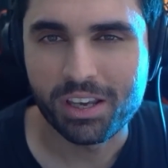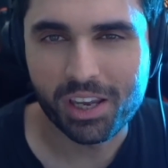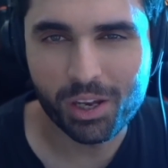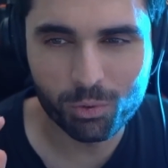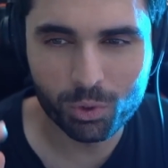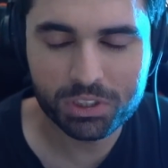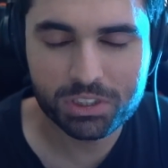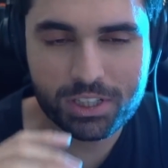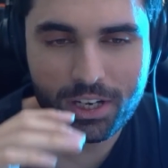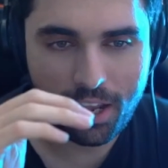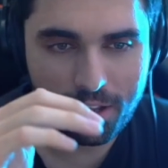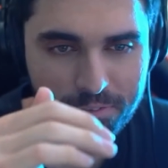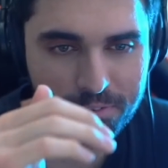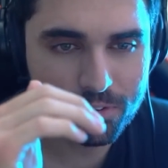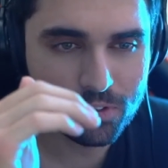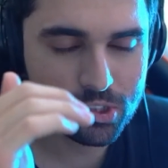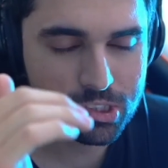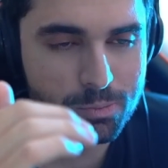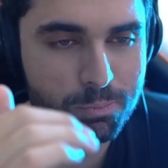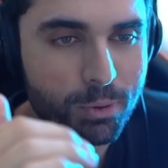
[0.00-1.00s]
It would
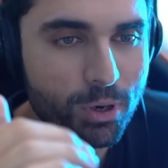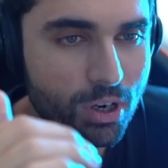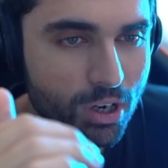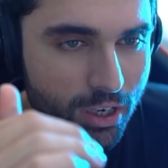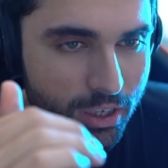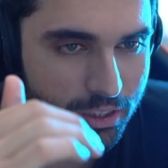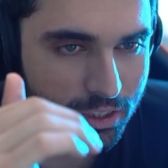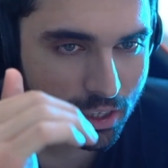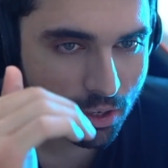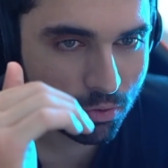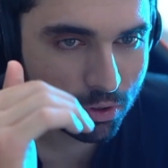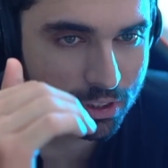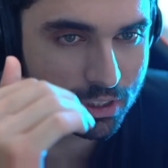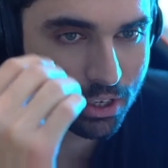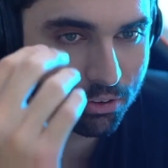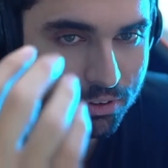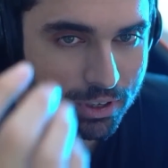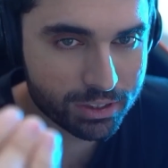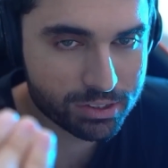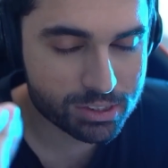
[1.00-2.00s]
definitely spark, it would
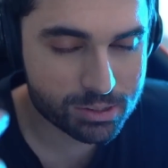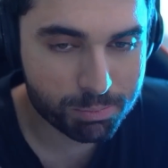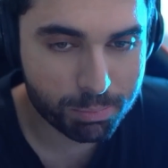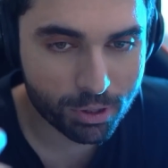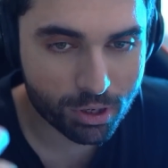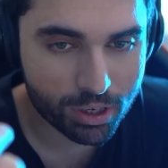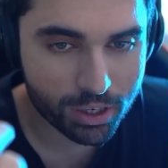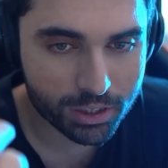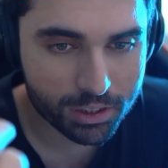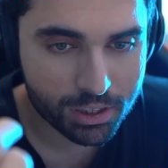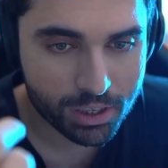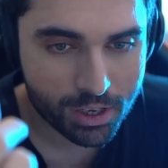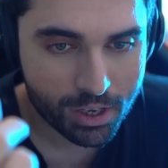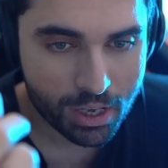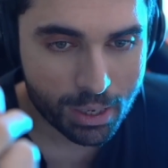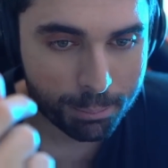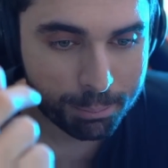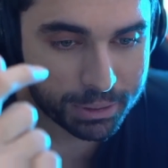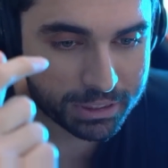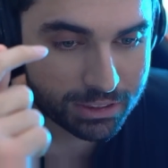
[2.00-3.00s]
give it a spark,
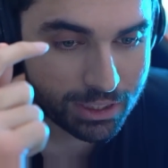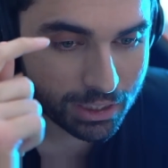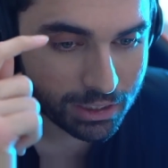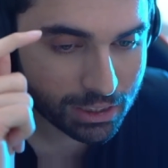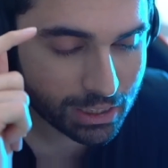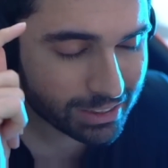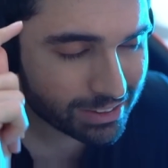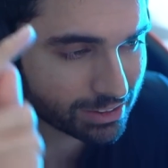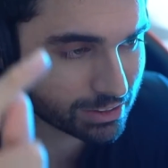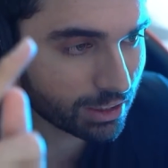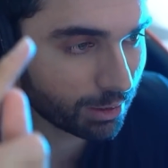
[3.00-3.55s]
but they need